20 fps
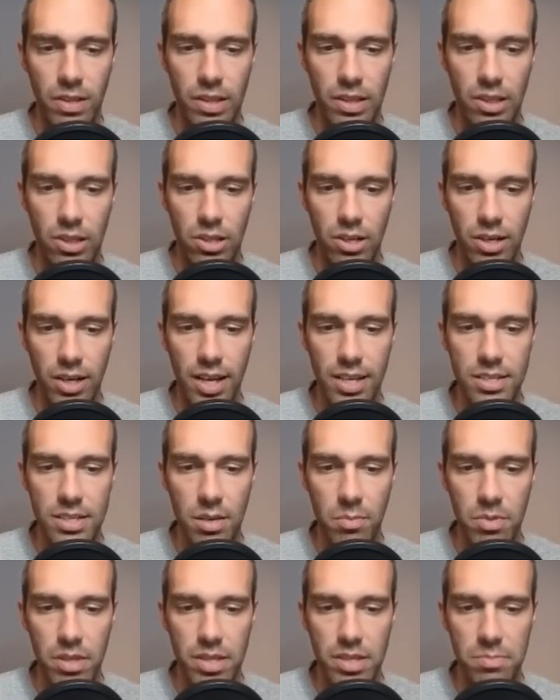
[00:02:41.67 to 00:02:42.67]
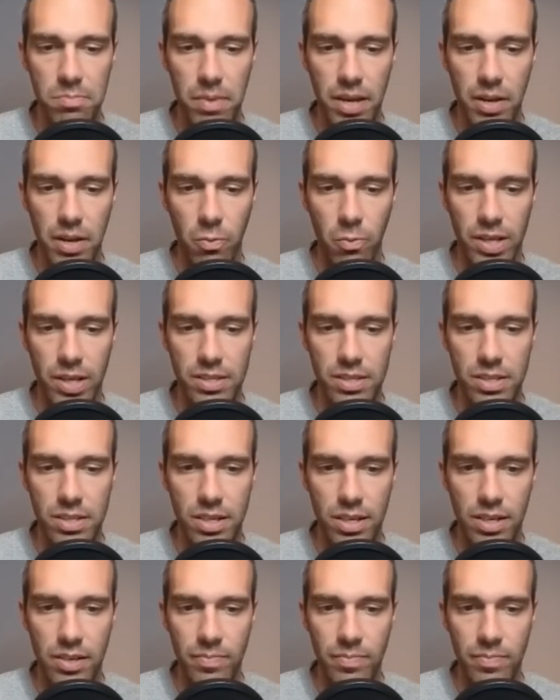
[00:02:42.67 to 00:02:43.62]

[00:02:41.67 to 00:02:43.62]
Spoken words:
look at some of these meta wins here.